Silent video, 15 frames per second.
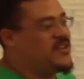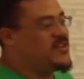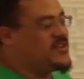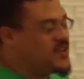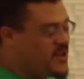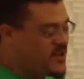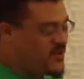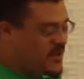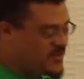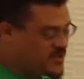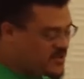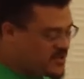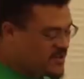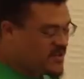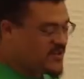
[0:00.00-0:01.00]
no, I'm
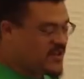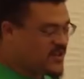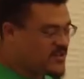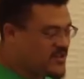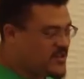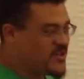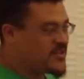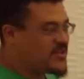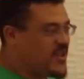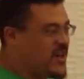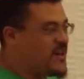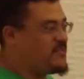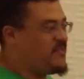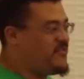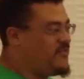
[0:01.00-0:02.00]
sure it's hooked
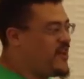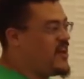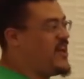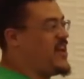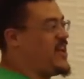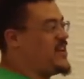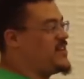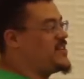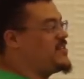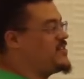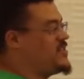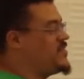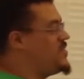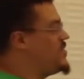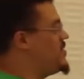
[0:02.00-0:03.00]
up fine.
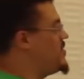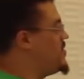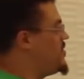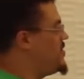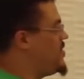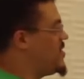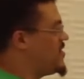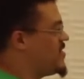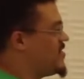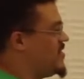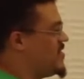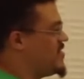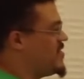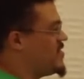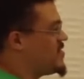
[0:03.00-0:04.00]
Well,
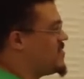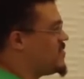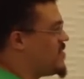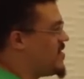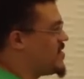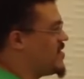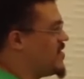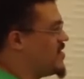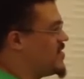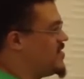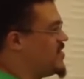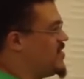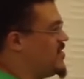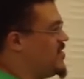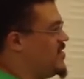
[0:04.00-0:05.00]
is it plugged in?
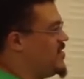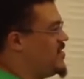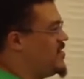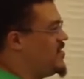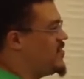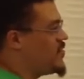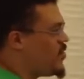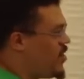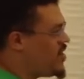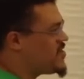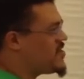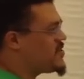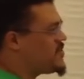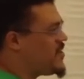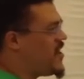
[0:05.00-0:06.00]
Of
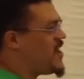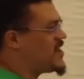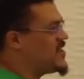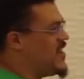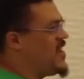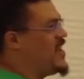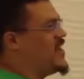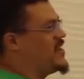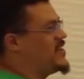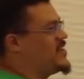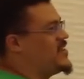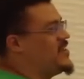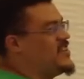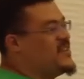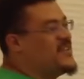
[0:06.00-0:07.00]
course it's plugged in.
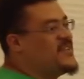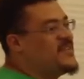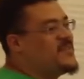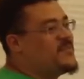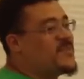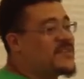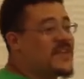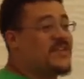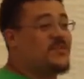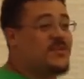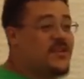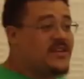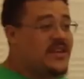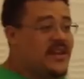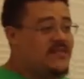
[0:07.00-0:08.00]
But that's
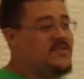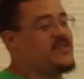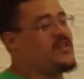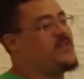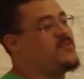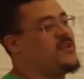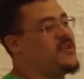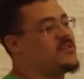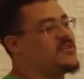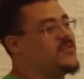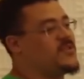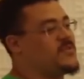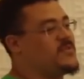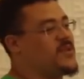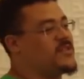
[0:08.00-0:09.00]
what you get every time you ask
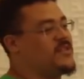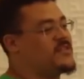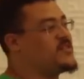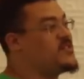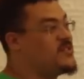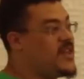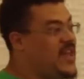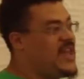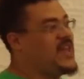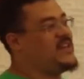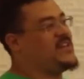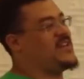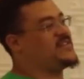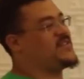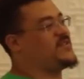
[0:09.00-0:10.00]
if it's plugged in. So you
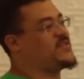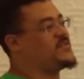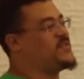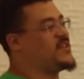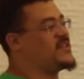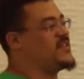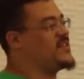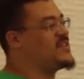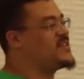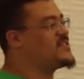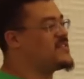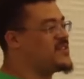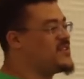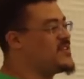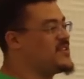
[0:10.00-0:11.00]
can't ask if it's plugged in, because
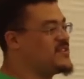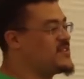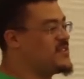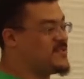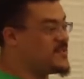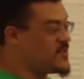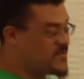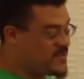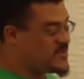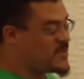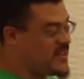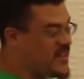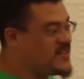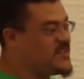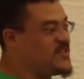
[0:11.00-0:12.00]
they're going to,
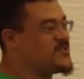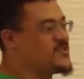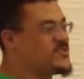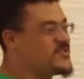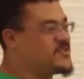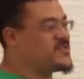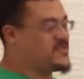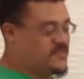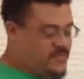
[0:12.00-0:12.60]
the end user is just